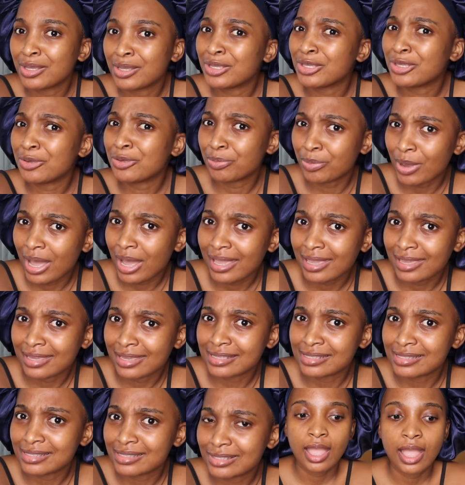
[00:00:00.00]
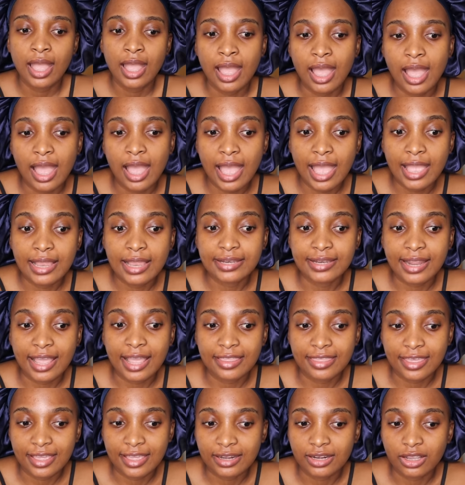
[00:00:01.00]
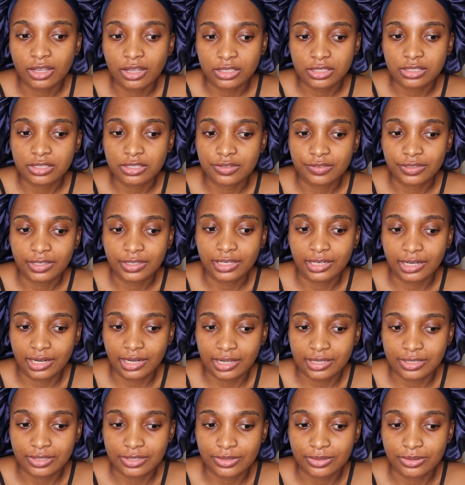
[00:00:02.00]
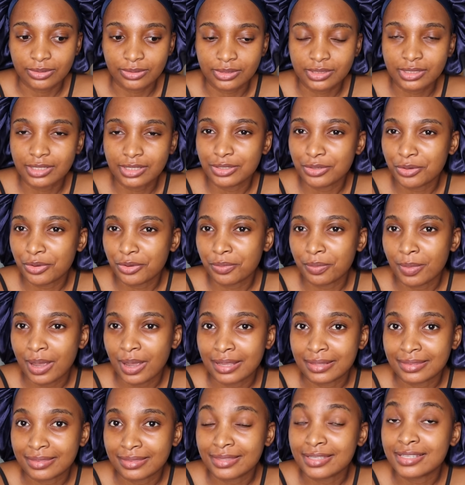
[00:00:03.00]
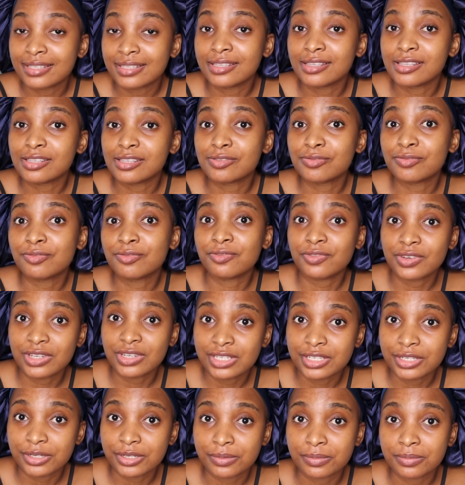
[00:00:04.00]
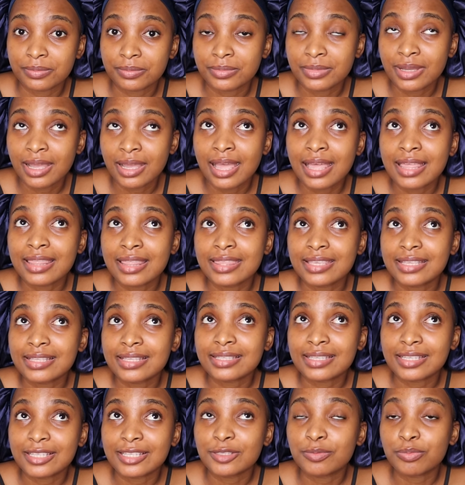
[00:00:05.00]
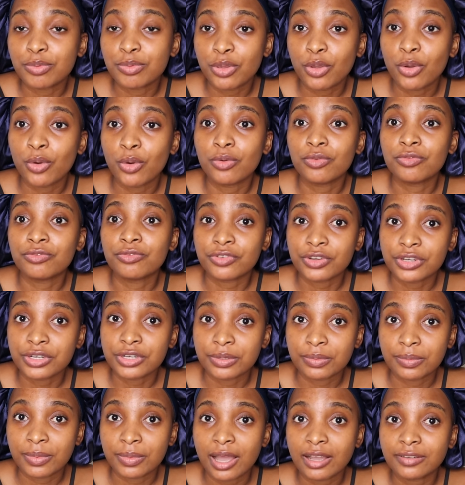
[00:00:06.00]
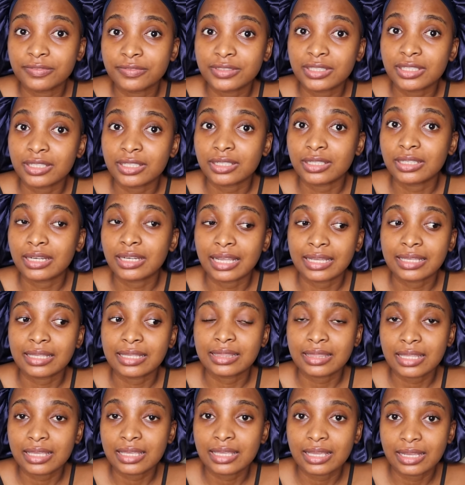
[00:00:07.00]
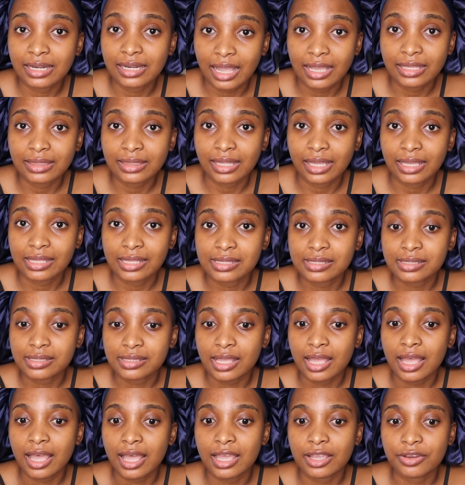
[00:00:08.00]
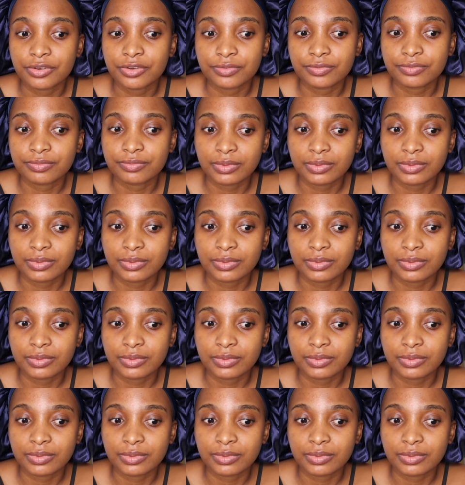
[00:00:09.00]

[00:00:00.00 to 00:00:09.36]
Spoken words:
you buy it. And I then got to realize, what, you know, man, this is freedom, this is pure freedom. After like thinking like that, I